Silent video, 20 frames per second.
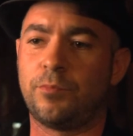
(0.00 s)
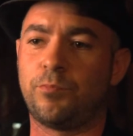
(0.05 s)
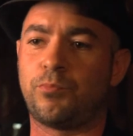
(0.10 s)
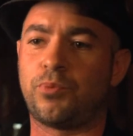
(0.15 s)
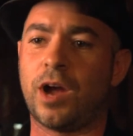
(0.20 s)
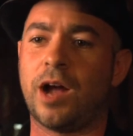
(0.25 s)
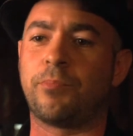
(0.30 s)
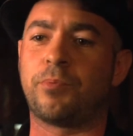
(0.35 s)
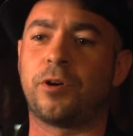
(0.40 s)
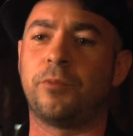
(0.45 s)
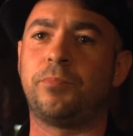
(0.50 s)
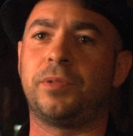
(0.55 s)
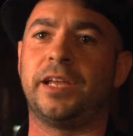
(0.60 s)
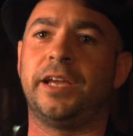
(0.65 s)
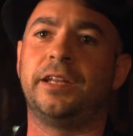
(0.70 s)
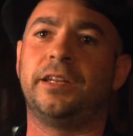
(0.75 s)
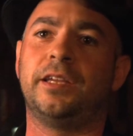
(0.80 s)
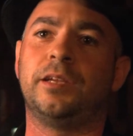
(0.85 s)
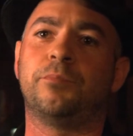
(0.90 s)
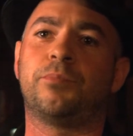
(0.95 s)
Proper
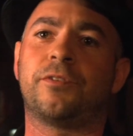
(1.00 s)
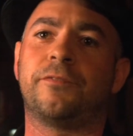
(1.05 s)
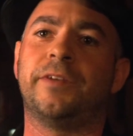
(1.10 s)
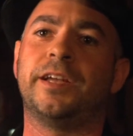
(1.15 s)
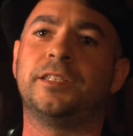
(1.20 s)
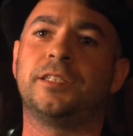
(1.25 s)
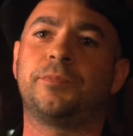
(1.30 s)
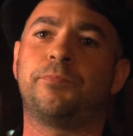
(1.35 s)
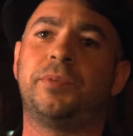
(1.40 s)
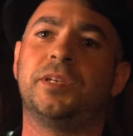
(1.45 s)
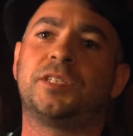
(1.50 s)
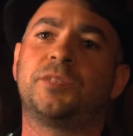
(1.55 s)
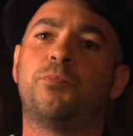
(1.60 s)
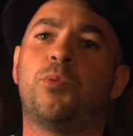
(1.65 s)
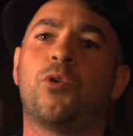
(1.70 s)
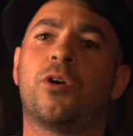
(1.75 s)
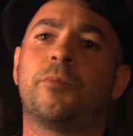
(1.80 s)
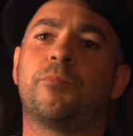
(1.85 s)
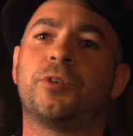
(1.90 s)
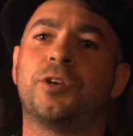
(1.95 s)
planning prevents piss
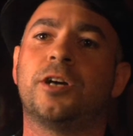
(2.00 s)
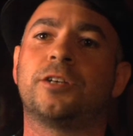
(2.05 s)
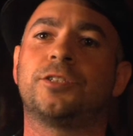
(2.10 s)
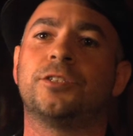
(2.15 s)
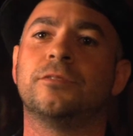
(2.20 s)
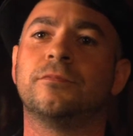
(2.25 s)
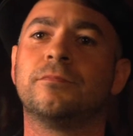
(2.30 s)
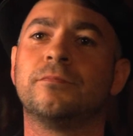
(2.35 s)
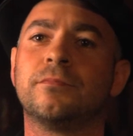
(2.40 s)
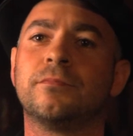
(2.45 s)
poor production.